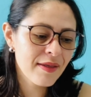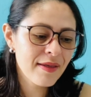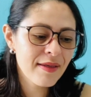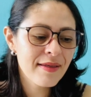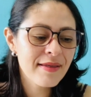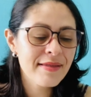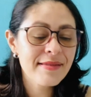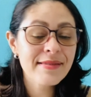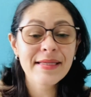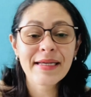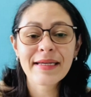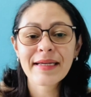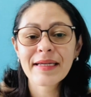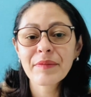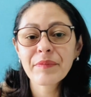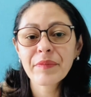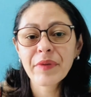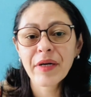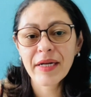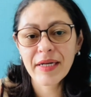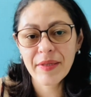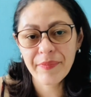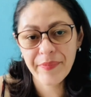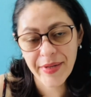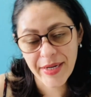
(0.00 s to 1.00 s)
Second
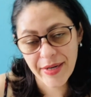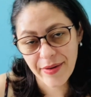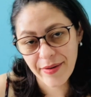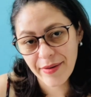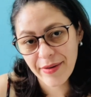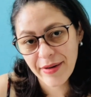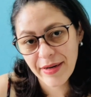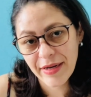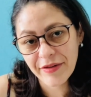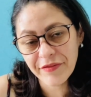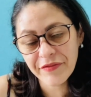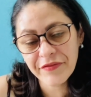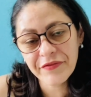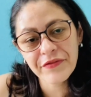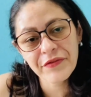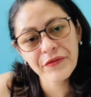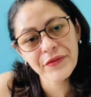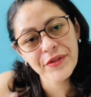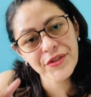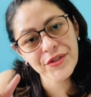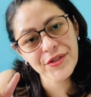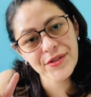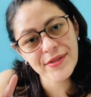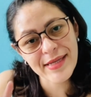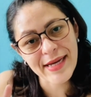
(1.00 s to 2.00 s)
body paragraph,
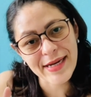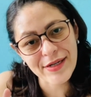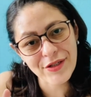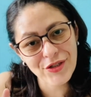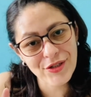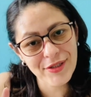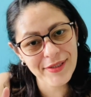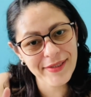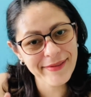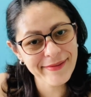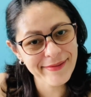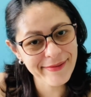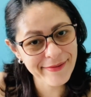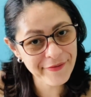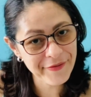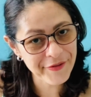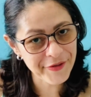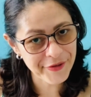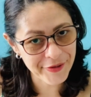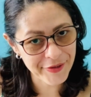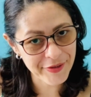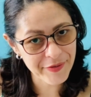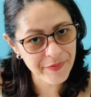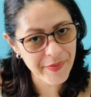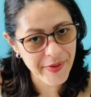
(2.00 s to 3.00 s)
which is actually the
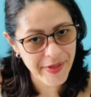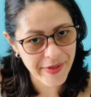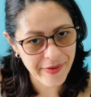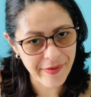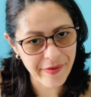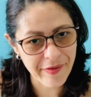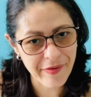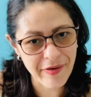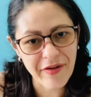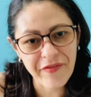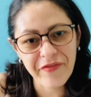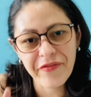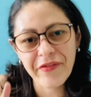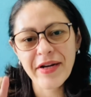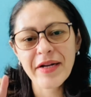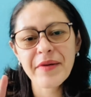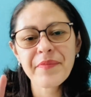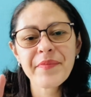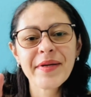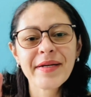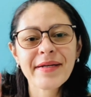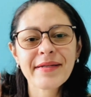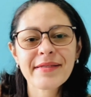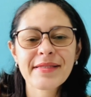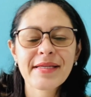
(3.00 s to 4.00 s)
third paragraph, right?
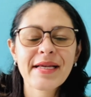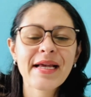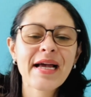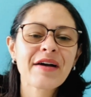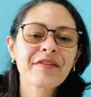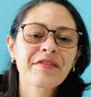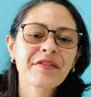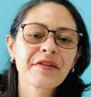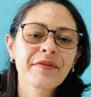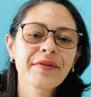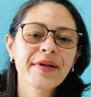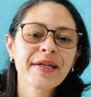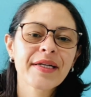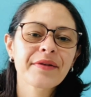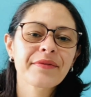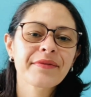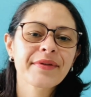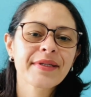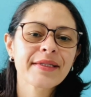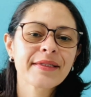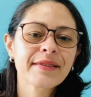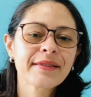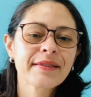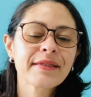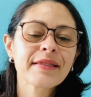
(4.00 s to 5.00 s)
Because I have already
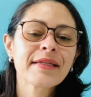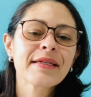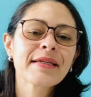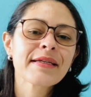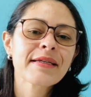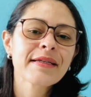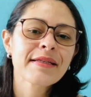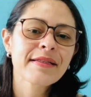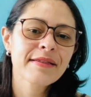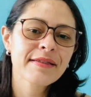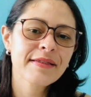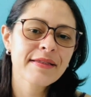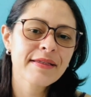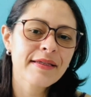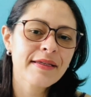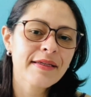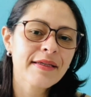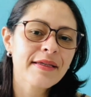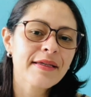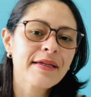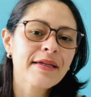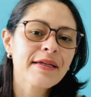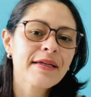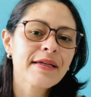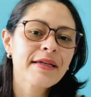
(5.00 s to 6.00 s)
written
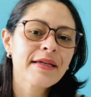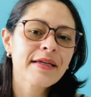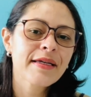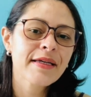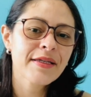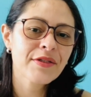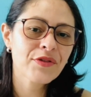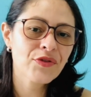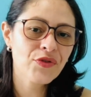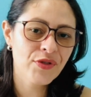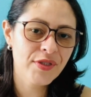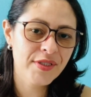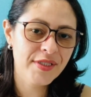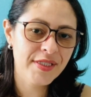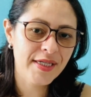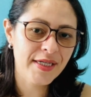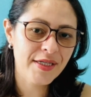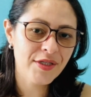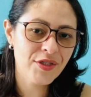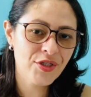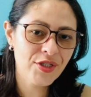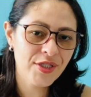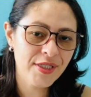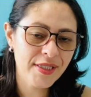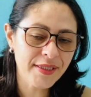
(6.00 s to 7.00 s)
the
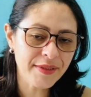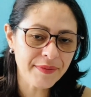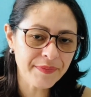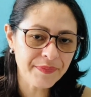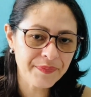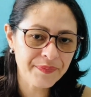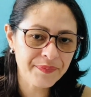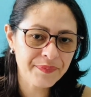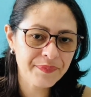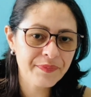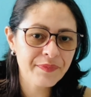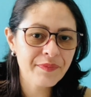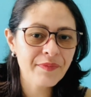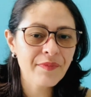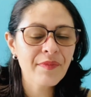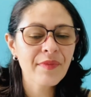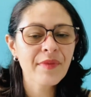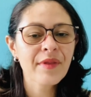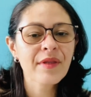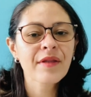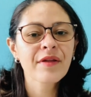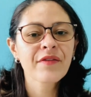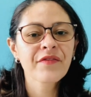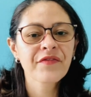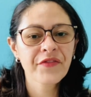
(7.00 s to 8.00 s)
introduction,
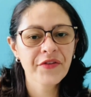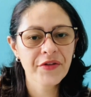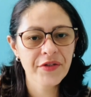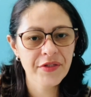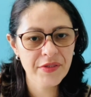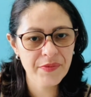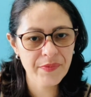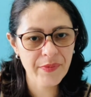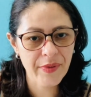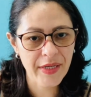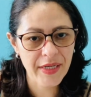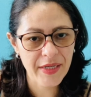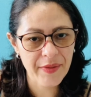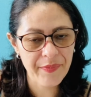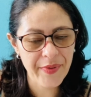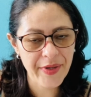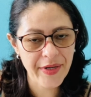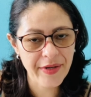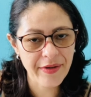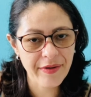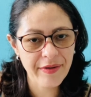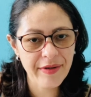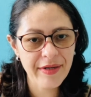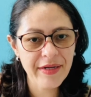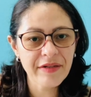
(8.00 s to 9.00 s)
first body
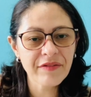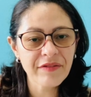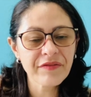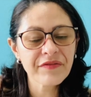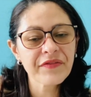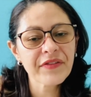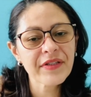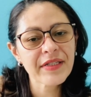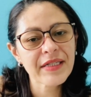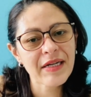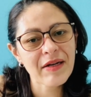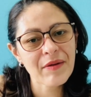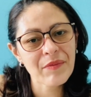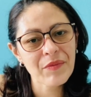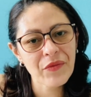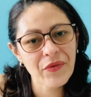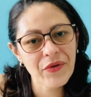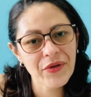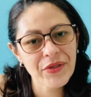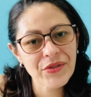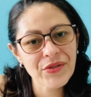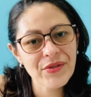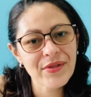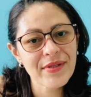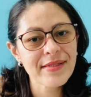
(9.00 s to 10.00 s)
paragraph, and now I'm going
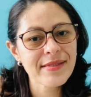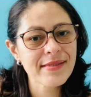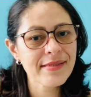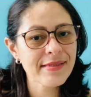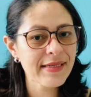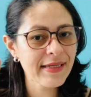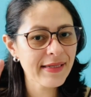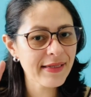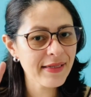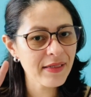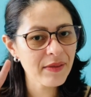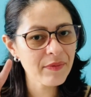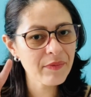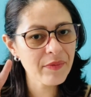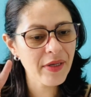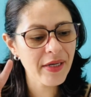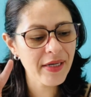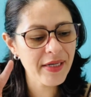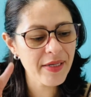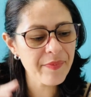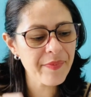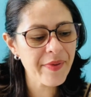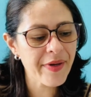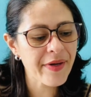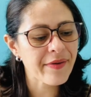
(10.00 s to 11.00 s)
to the second
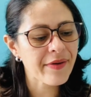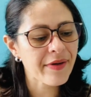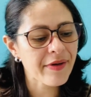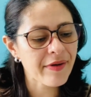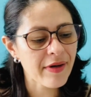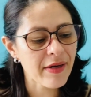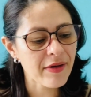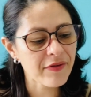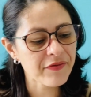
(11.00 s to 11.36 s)
body paragraph.